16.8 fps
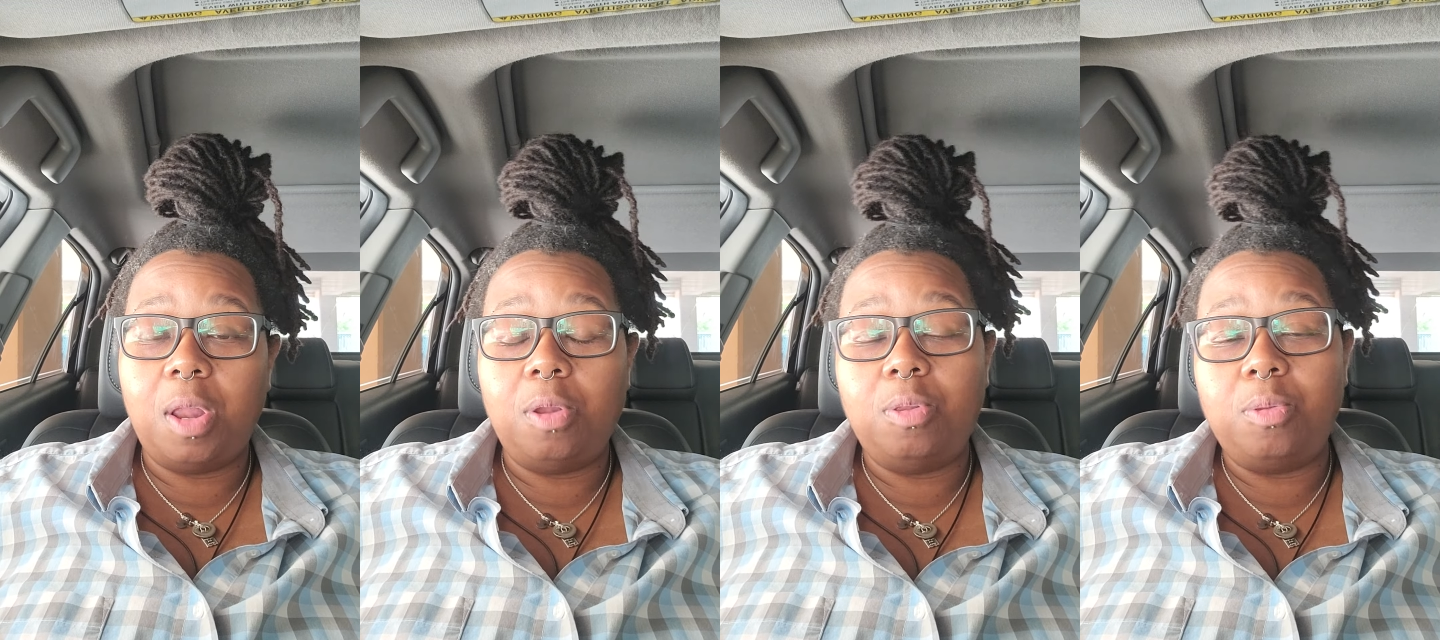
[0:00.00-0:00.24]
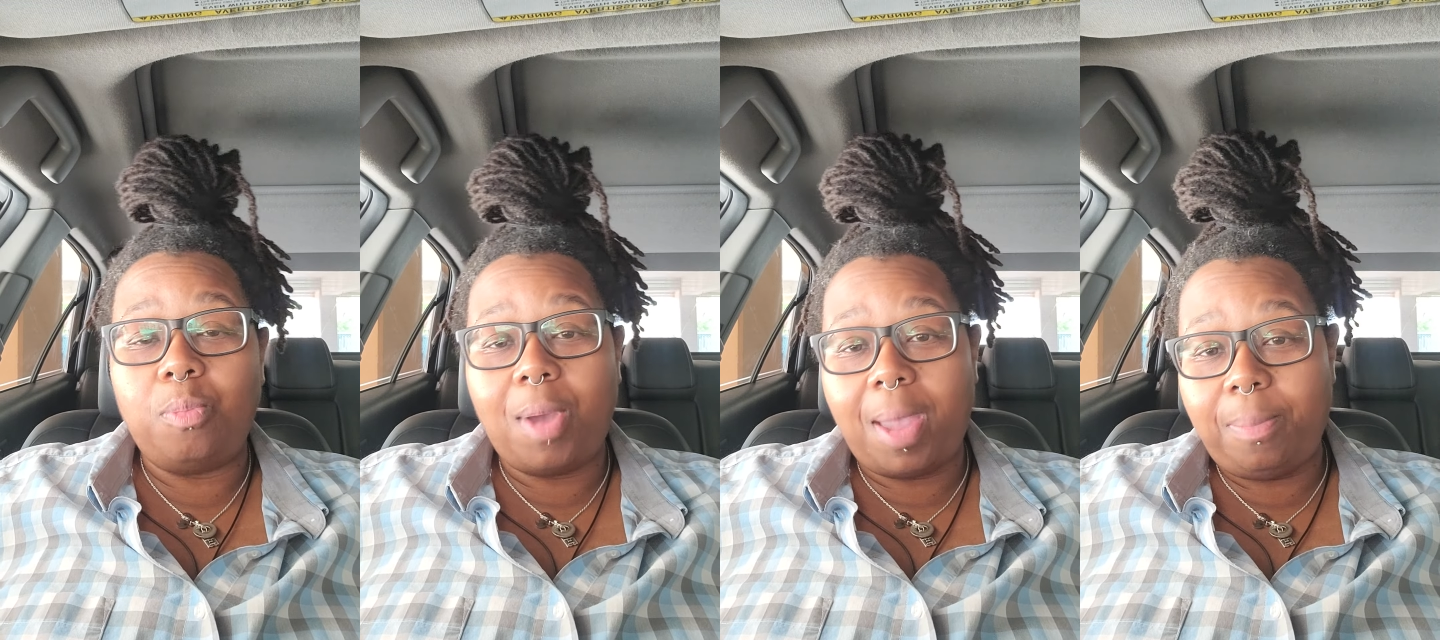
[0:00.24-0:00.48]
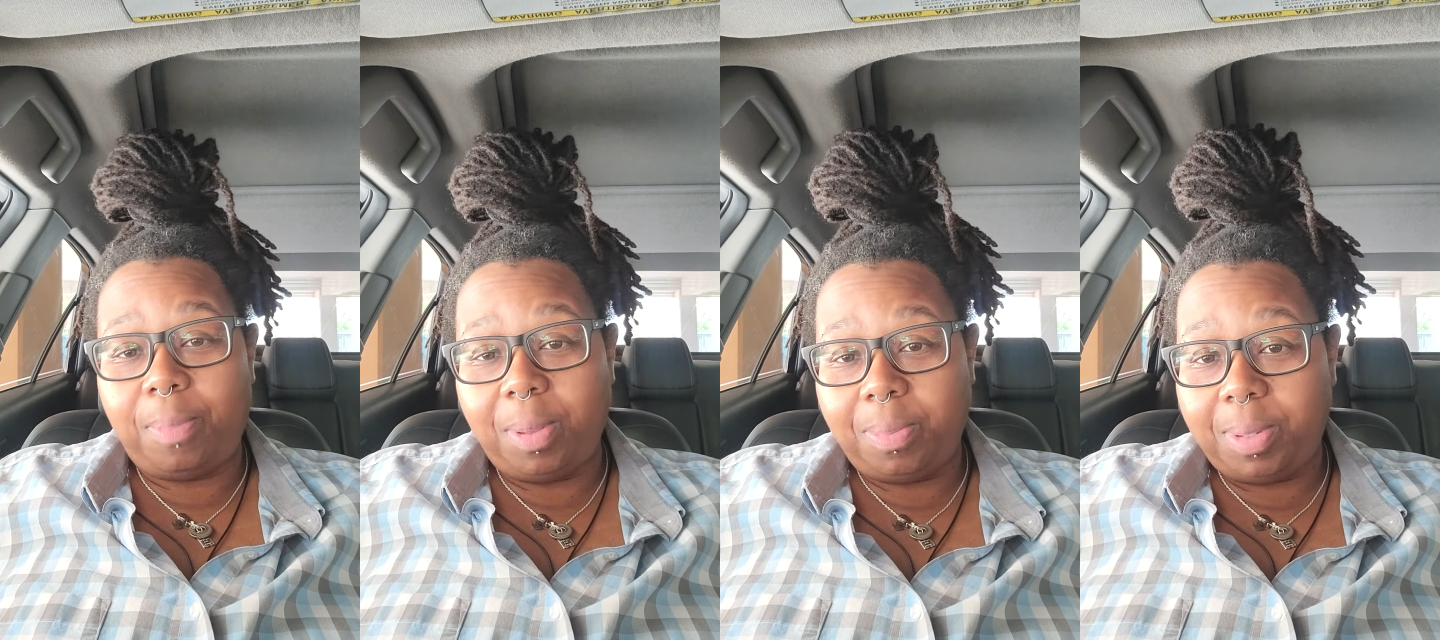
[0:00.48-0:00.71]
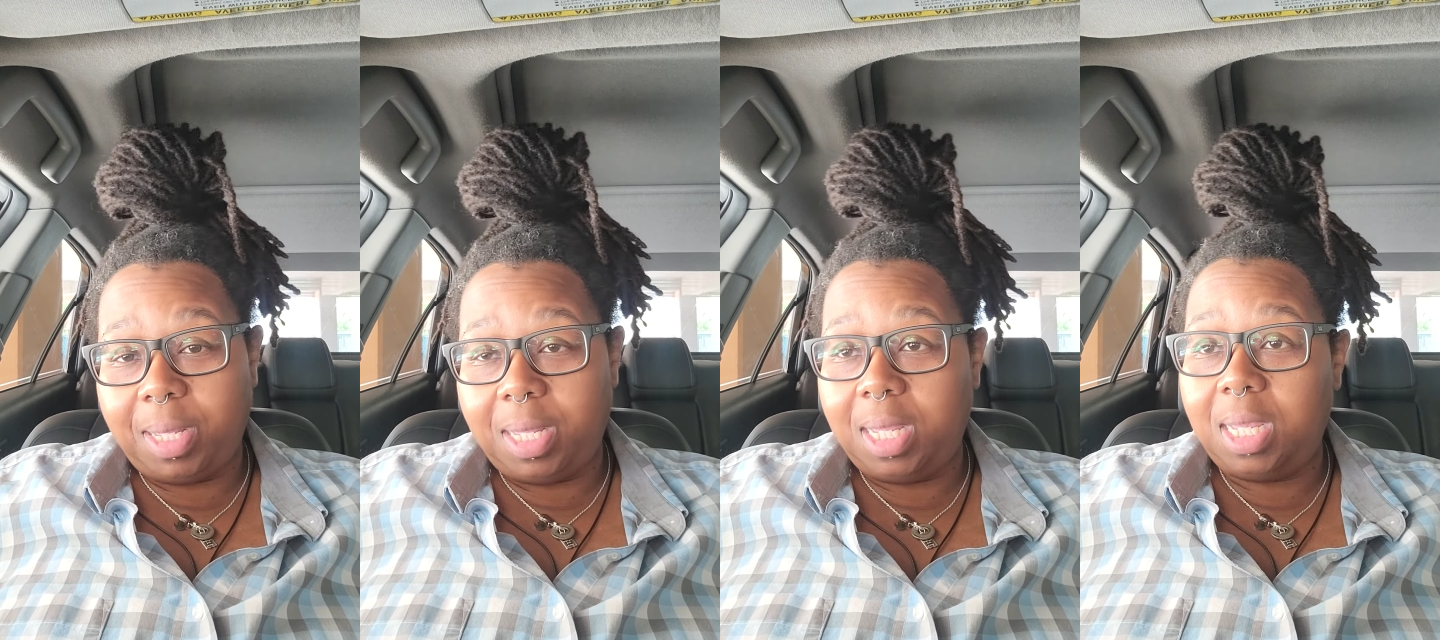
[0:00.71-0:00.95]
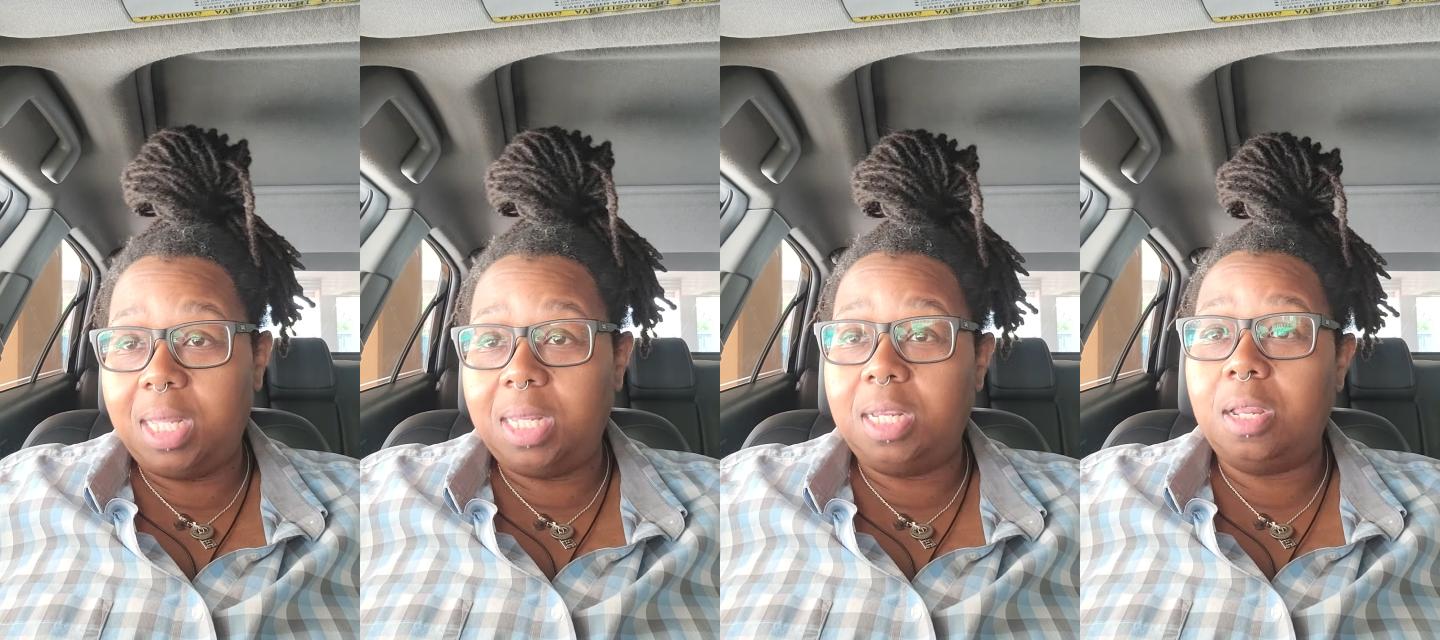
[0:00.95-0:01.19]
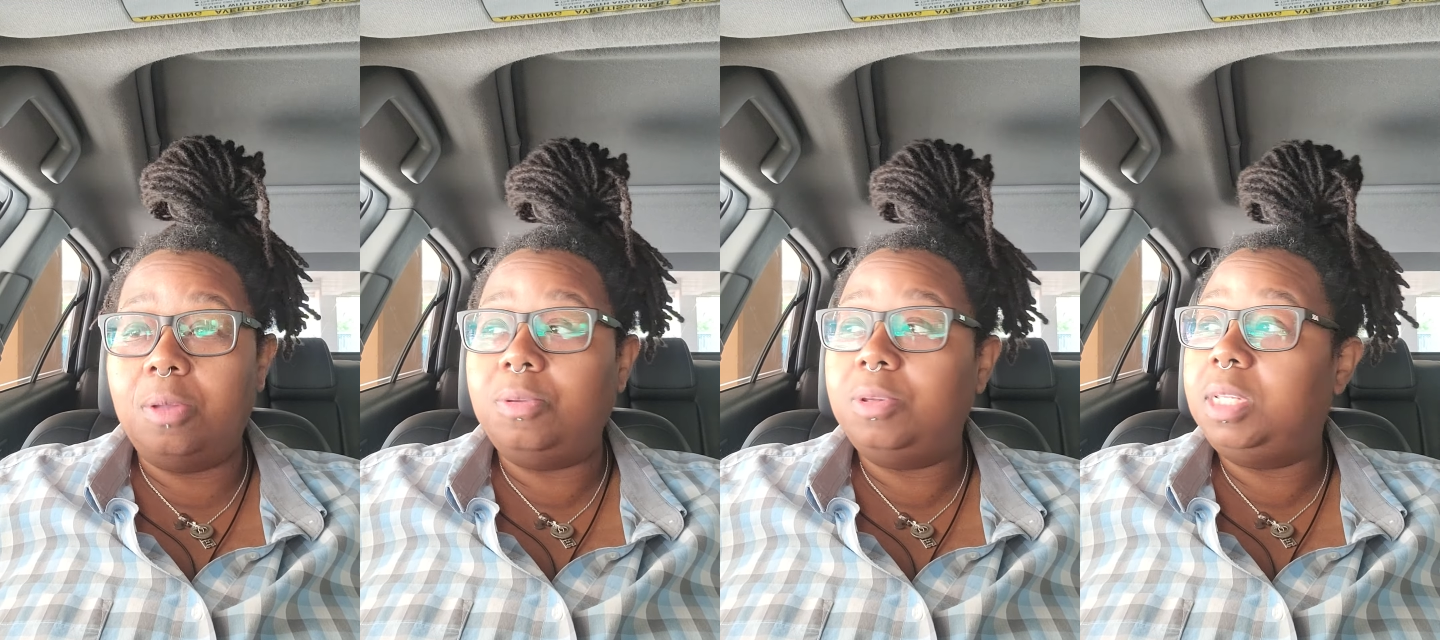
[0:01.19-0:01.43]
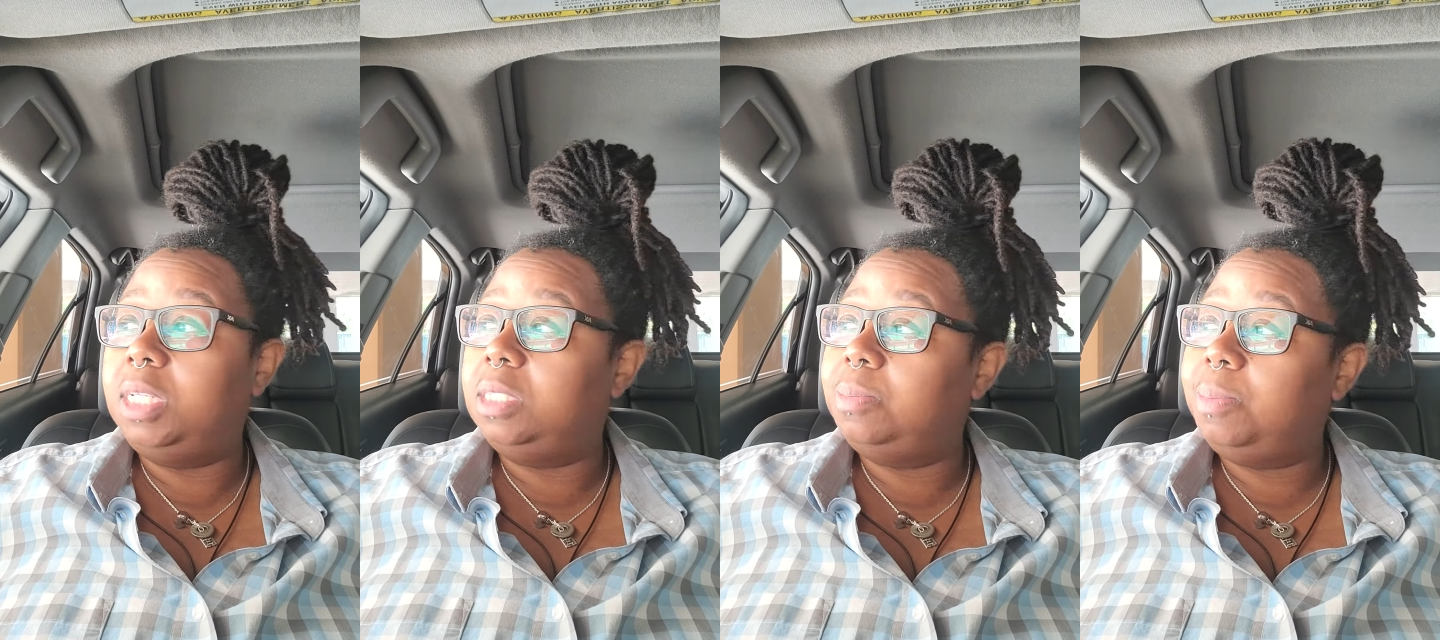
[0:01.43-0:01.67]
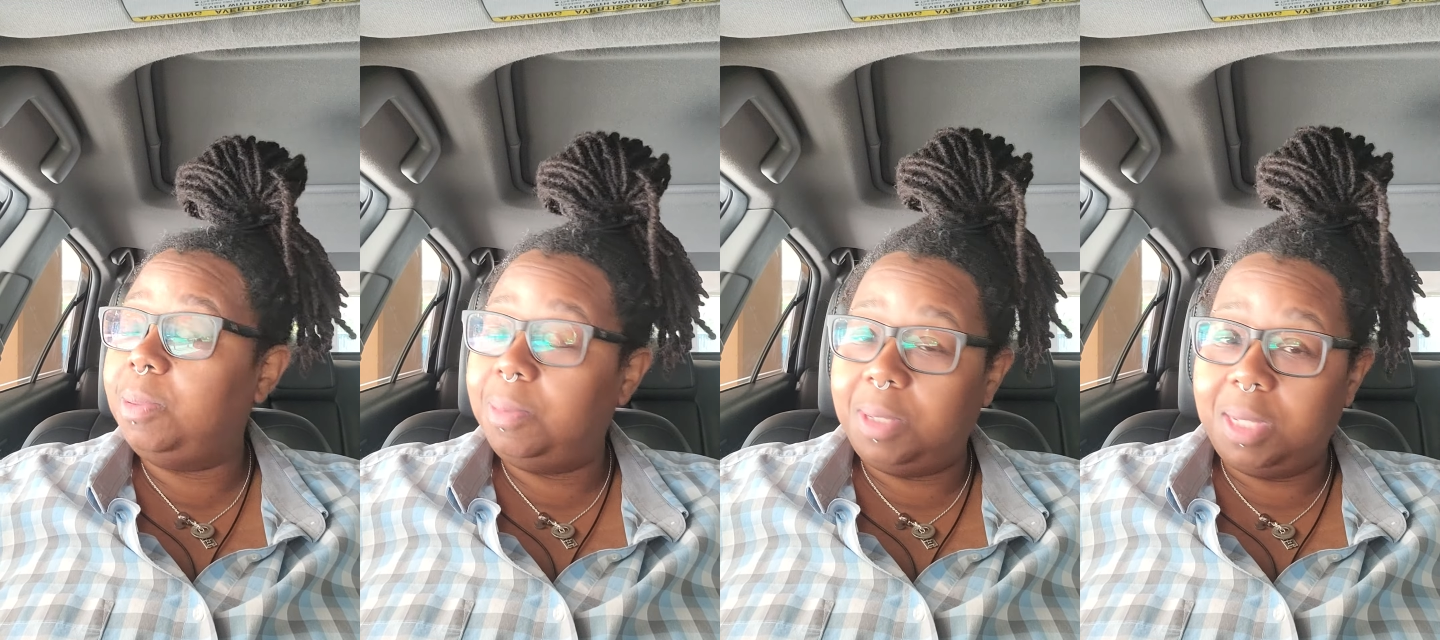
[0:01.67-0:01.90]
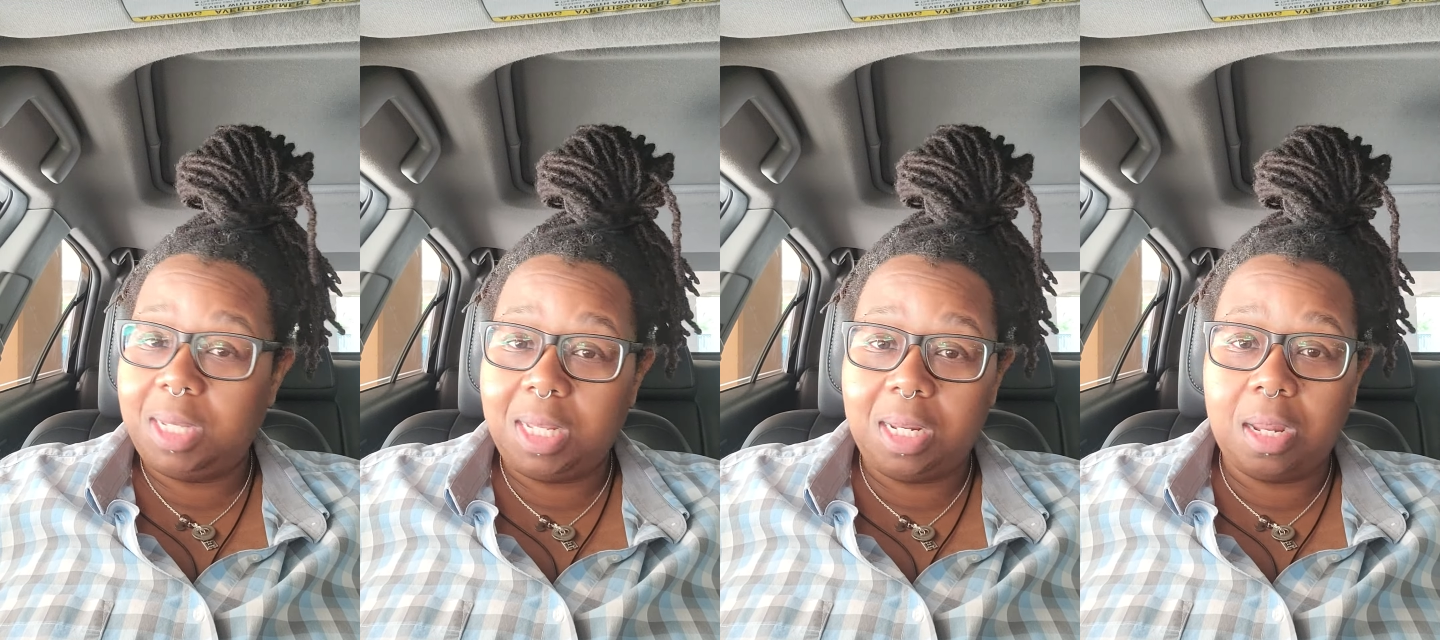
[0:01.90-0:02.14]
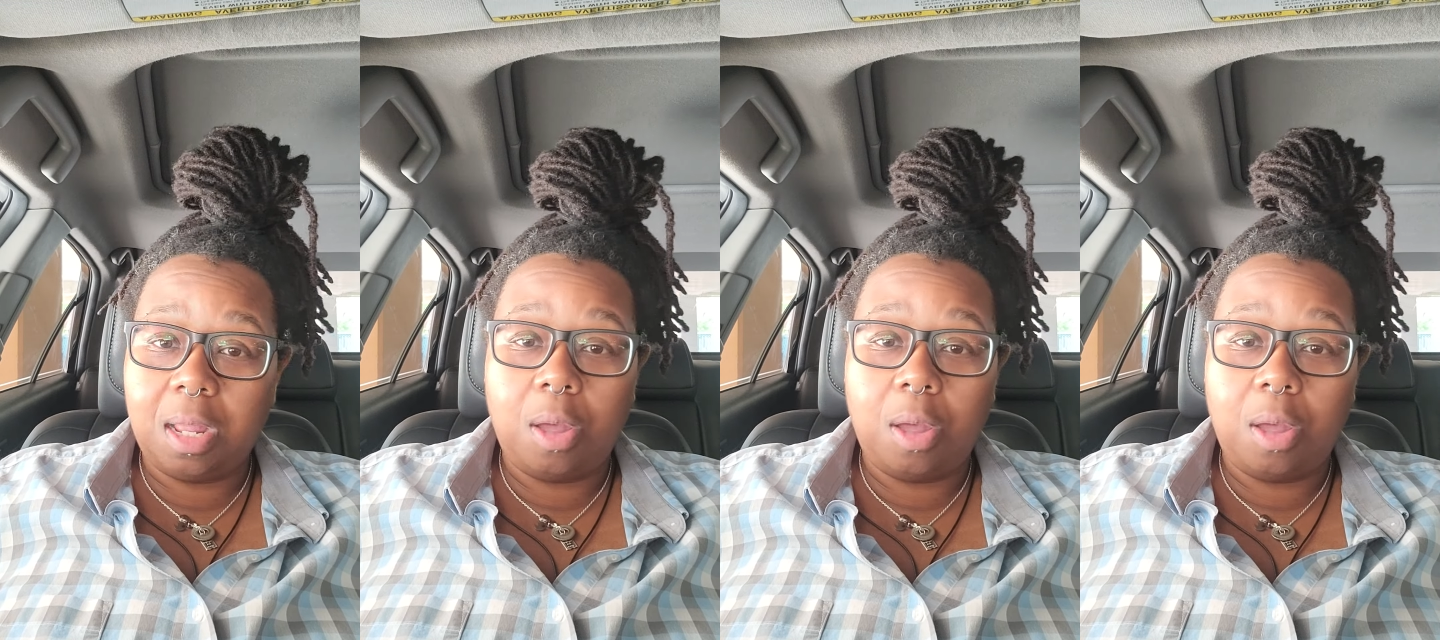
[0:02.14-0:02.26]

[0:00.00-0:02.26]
Only white people can get it. Only these people can get it.